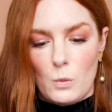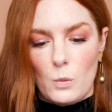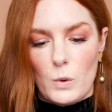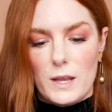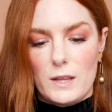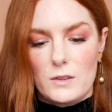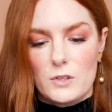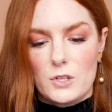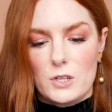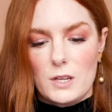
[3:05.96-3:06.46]

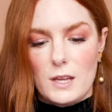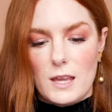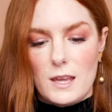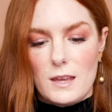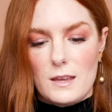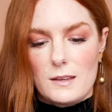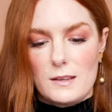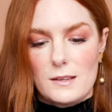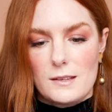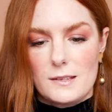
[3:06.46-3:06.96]
which
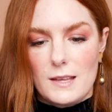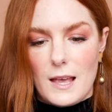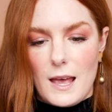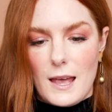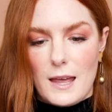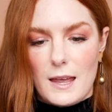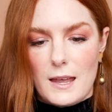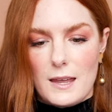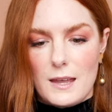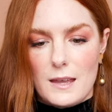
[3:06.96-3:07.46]
is
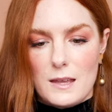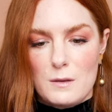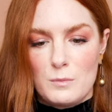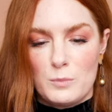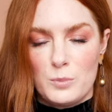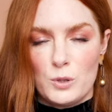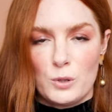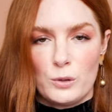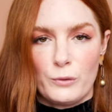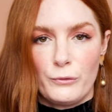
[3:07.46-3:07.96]
a
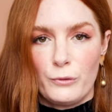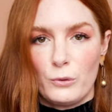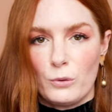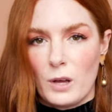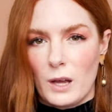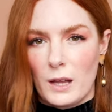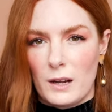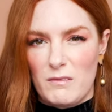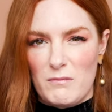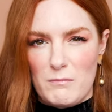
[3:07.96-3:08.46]
beautiful
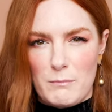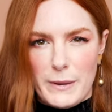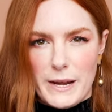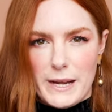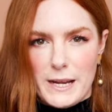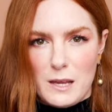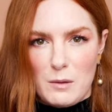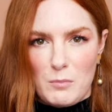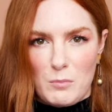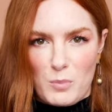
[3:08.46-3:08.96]
kind of
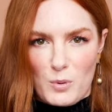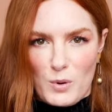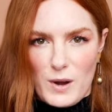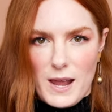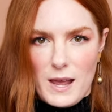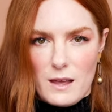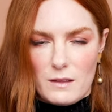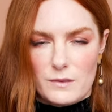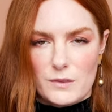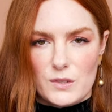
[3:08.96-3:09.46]
medium
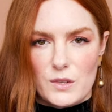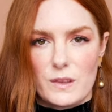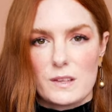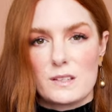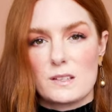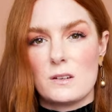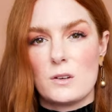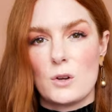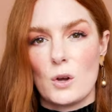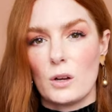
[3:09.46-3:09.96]
brown. So
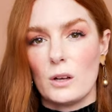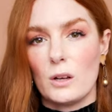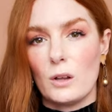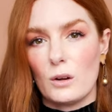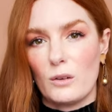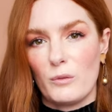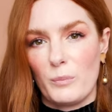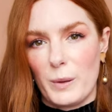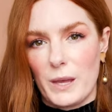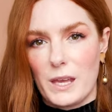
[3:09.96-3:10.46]
there's not a
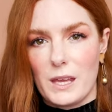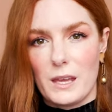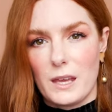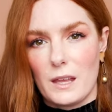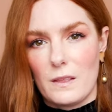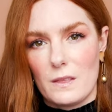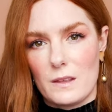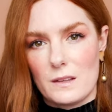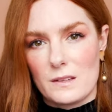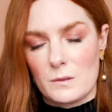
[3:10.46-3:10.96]
lot of
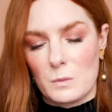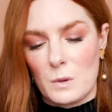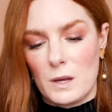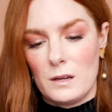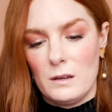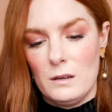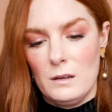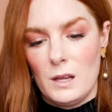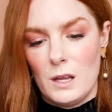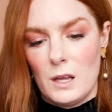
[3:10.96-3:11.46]
pink in this
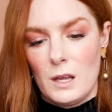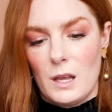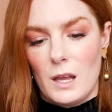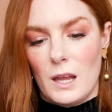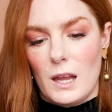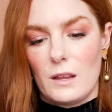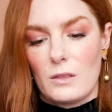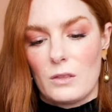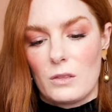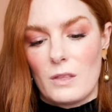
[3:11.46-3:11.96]
one.
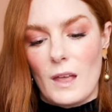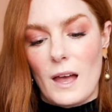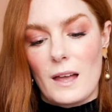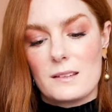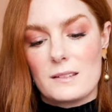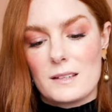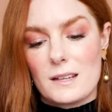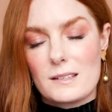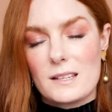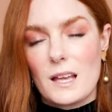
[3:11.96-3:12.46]
It
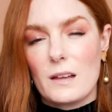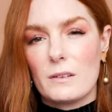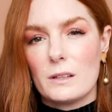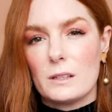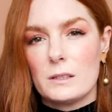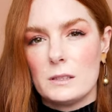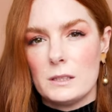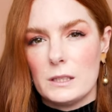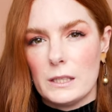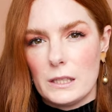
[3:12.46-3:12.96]
does have
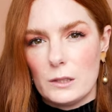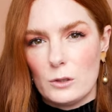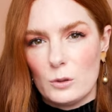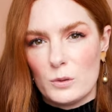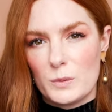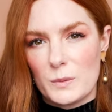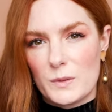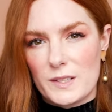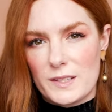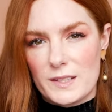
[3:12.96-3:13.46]
a
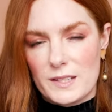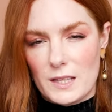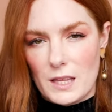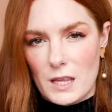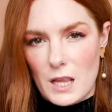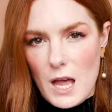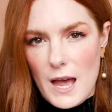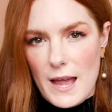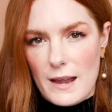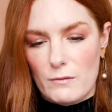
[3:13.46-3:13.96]
little
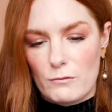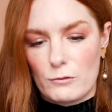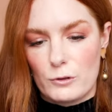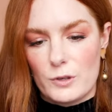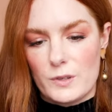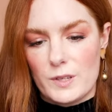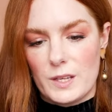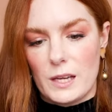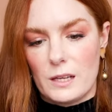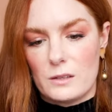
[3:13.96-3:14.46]
slight
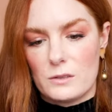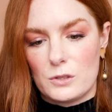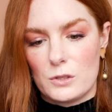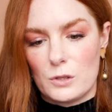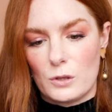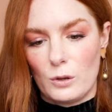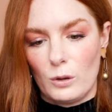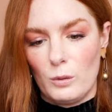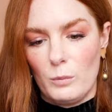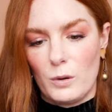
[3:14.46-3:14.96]
rosy
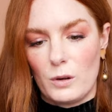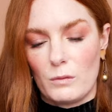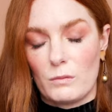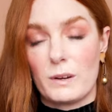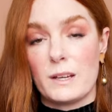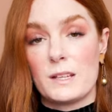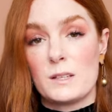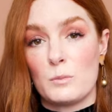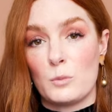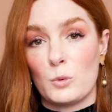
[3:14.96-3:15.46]
undertone, but it
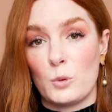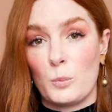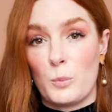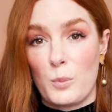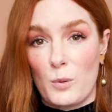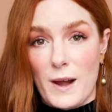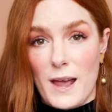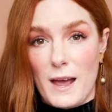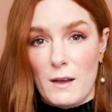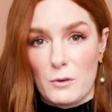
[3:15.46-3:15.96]
reads more
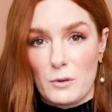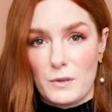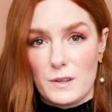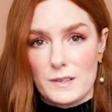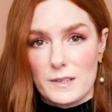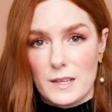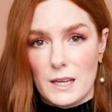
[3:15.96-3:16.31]
brown on the